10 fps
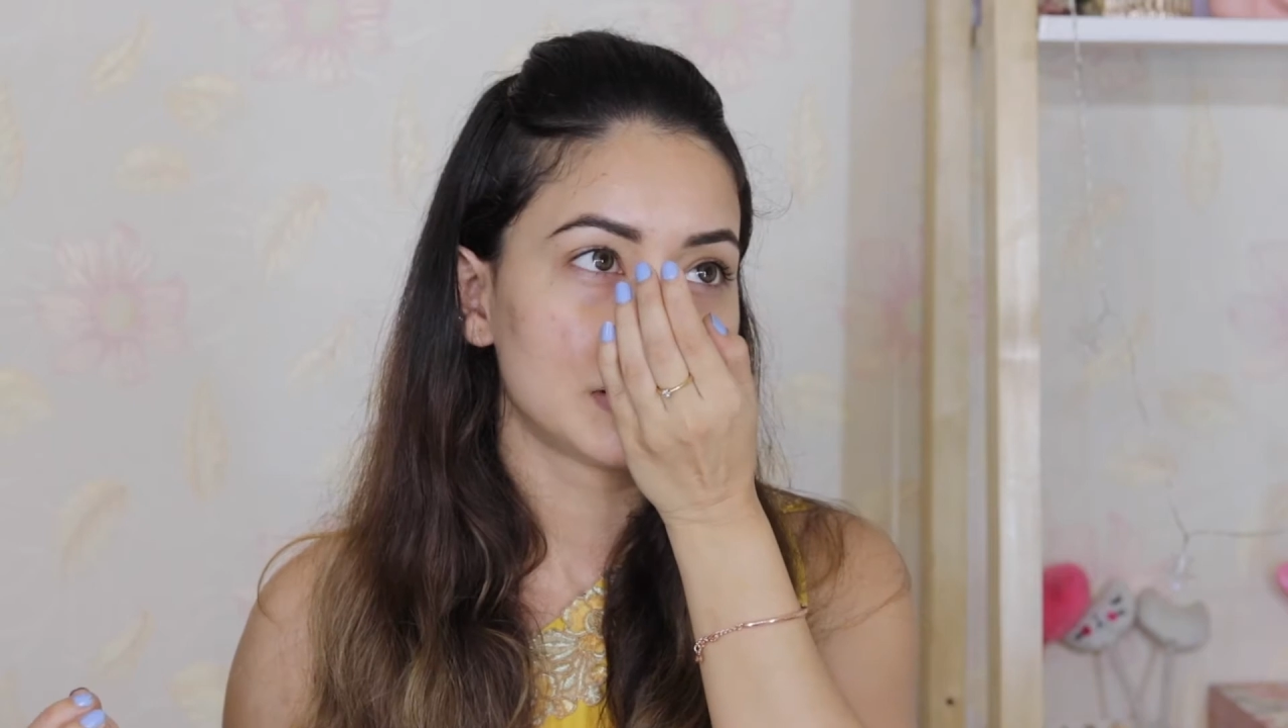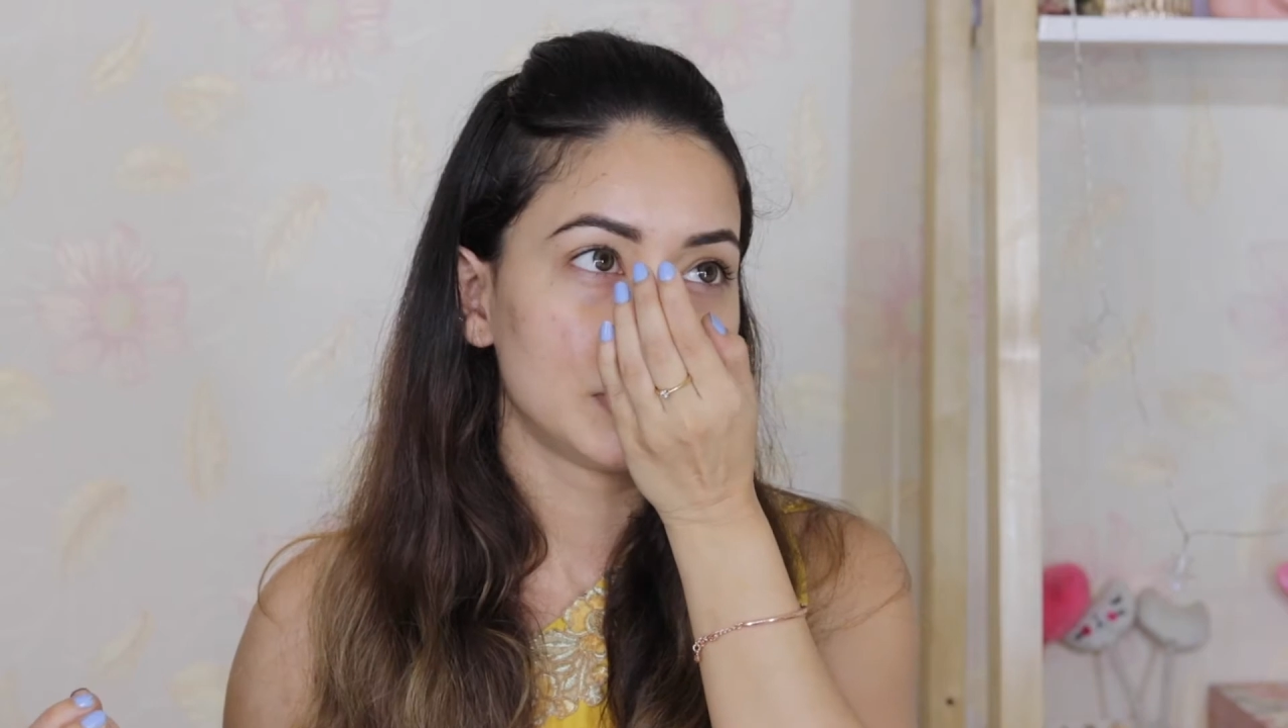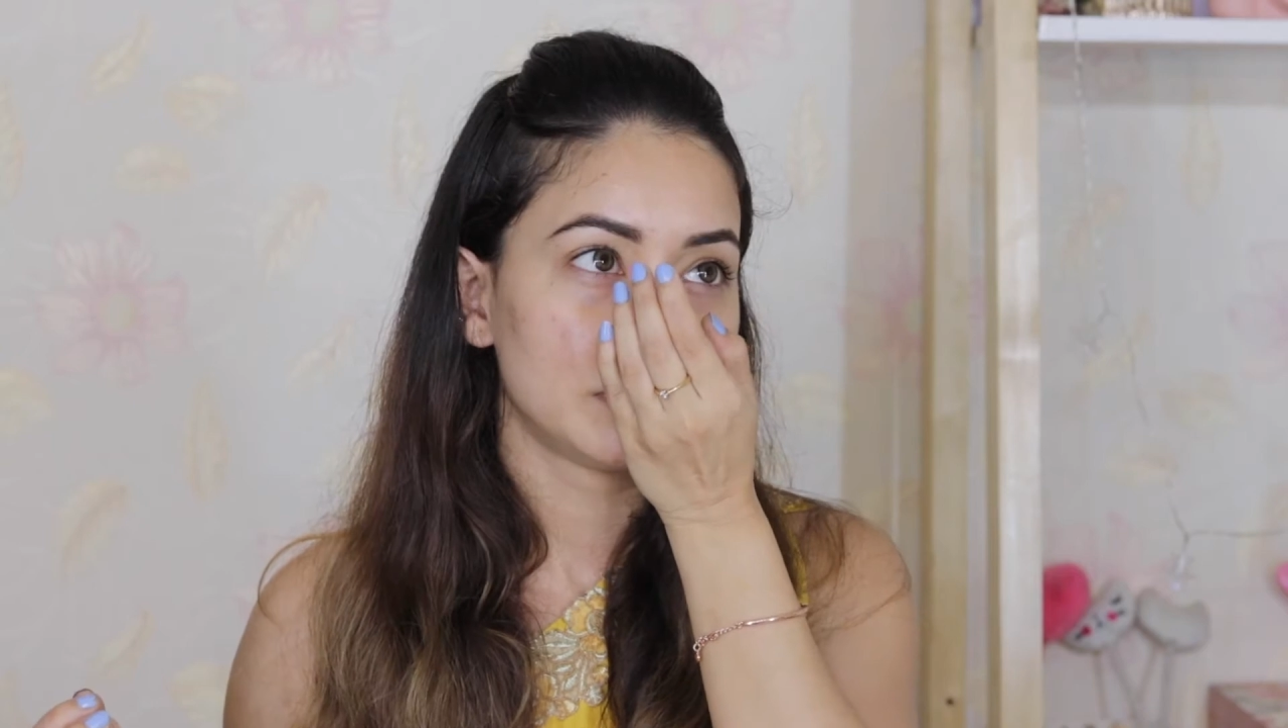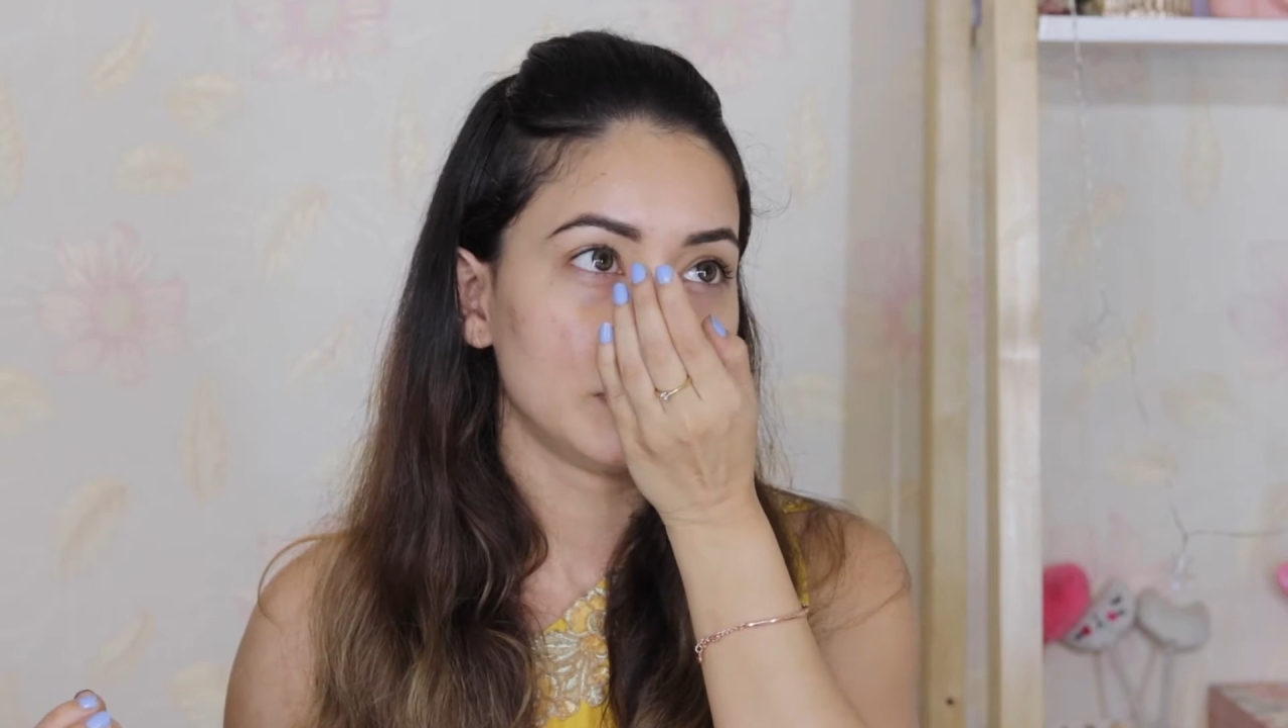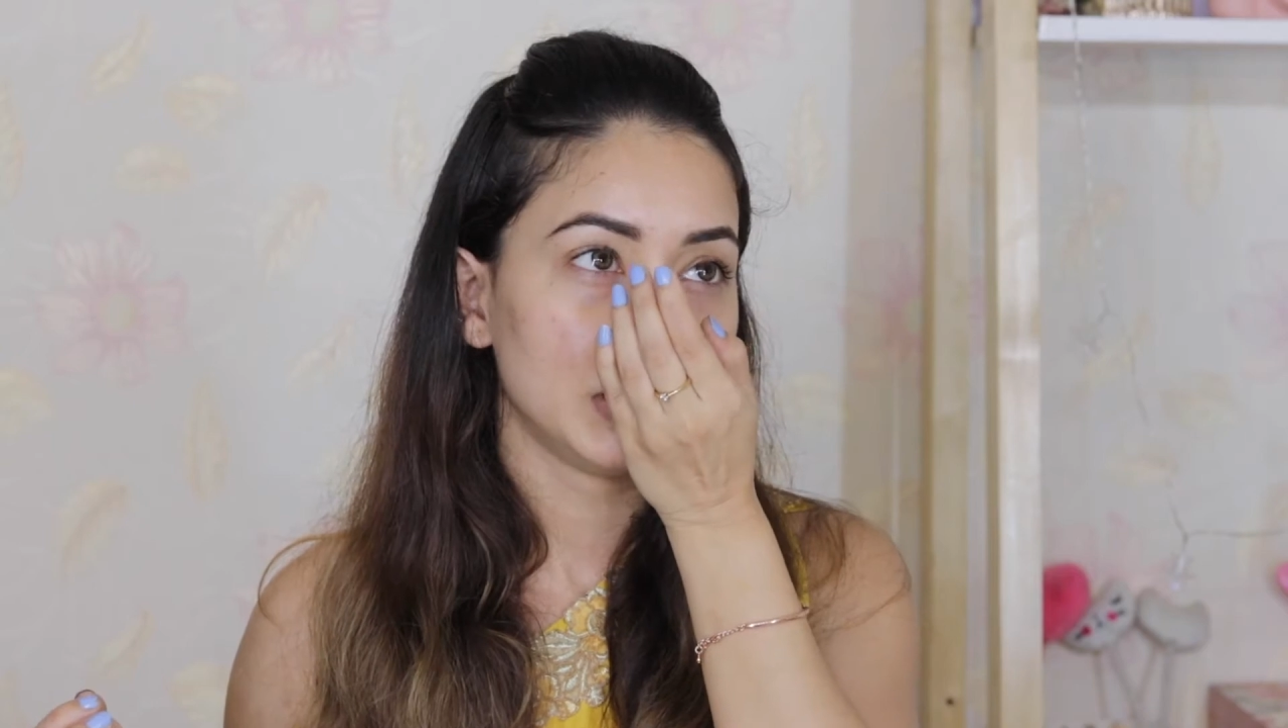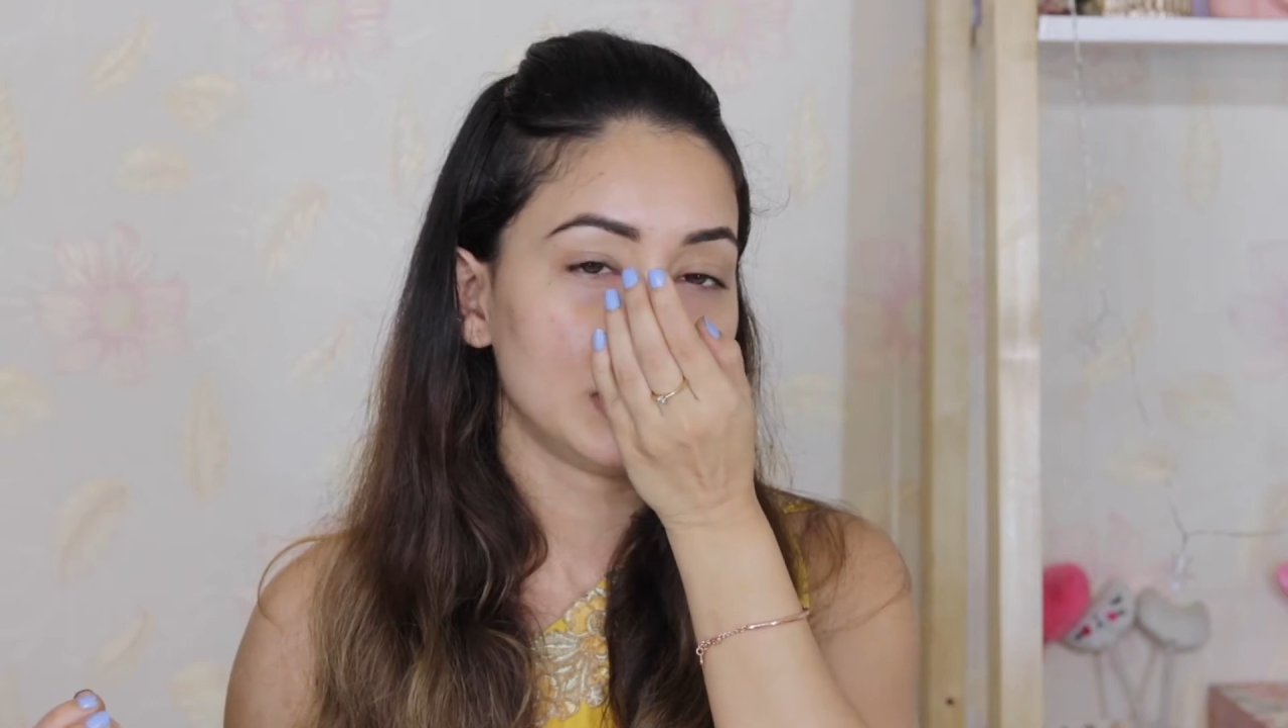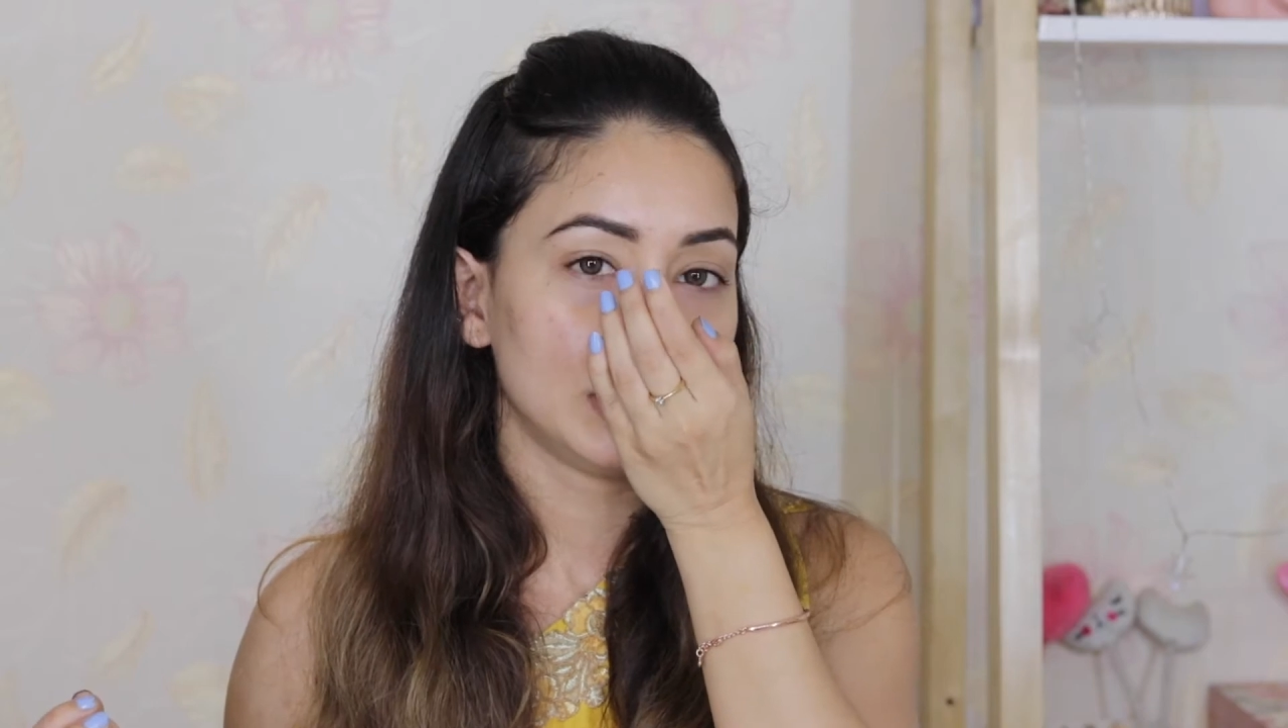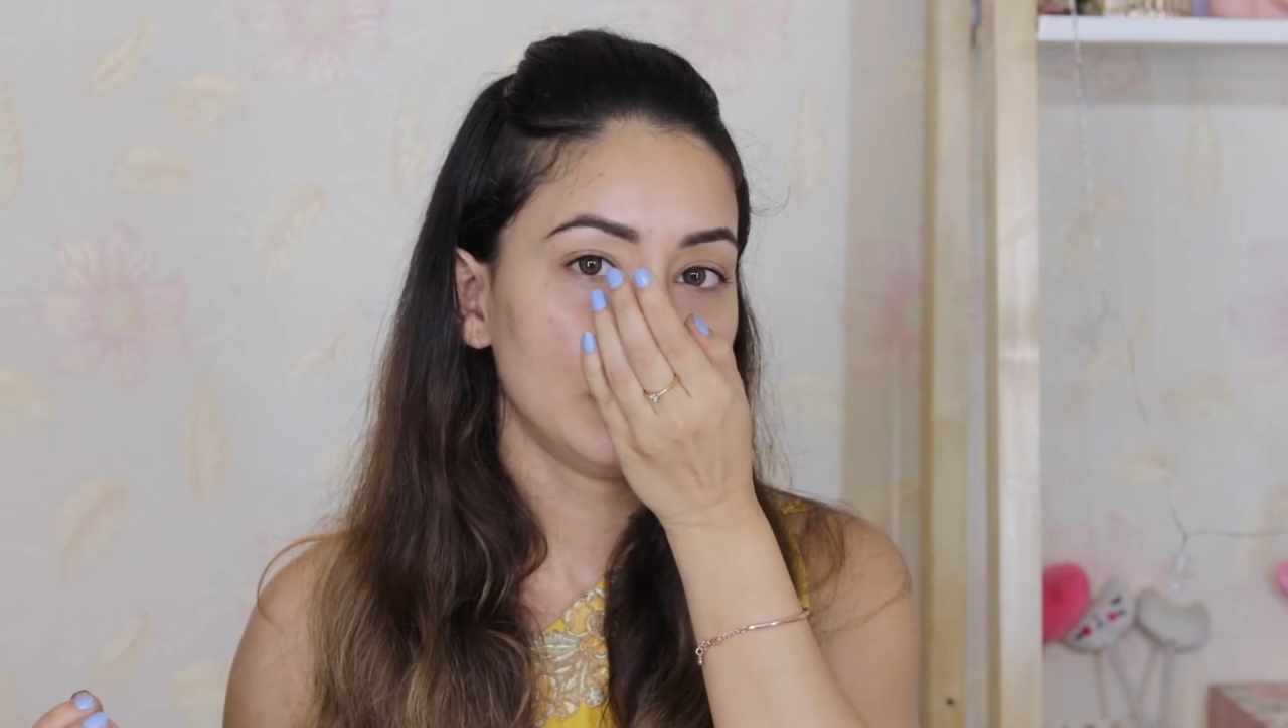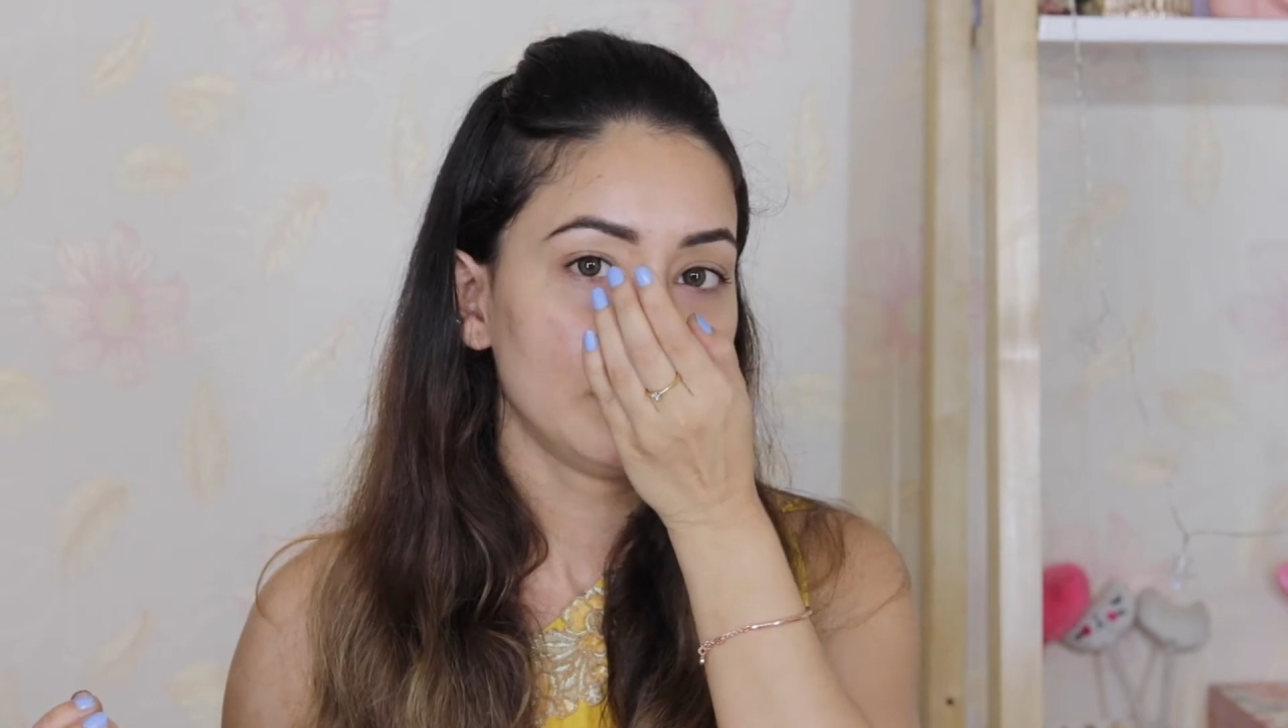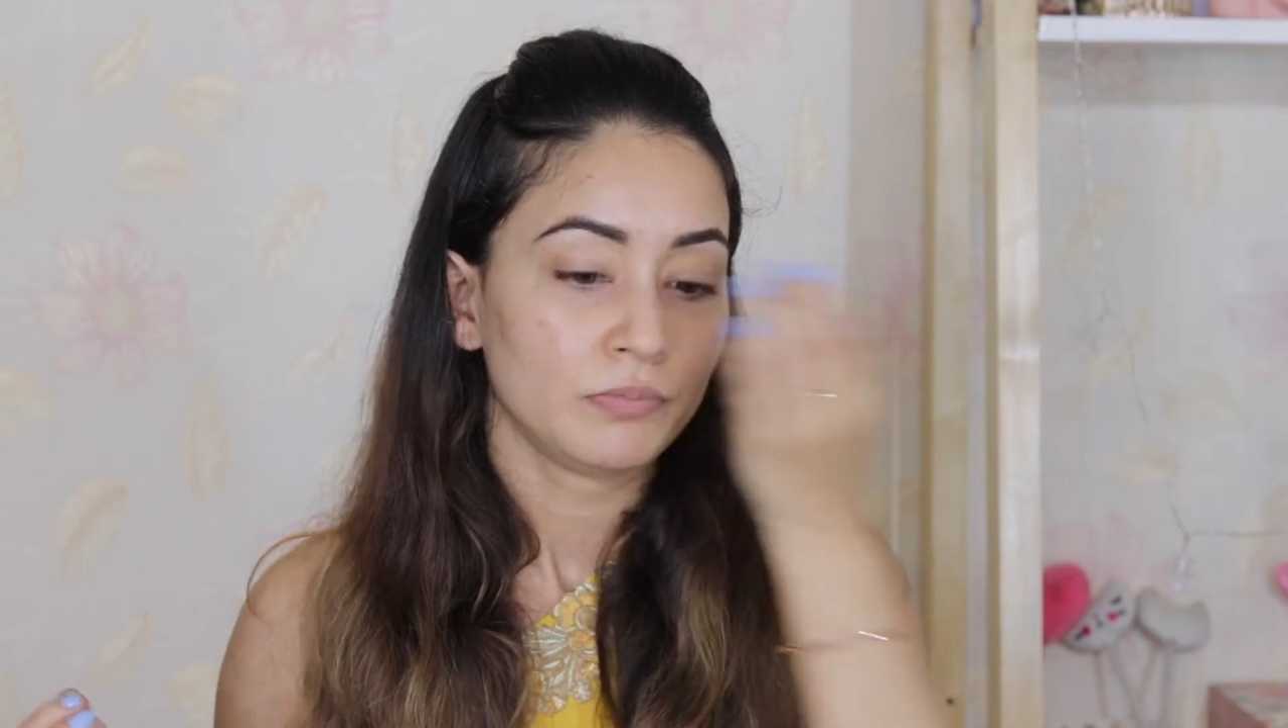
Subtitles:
a bit minty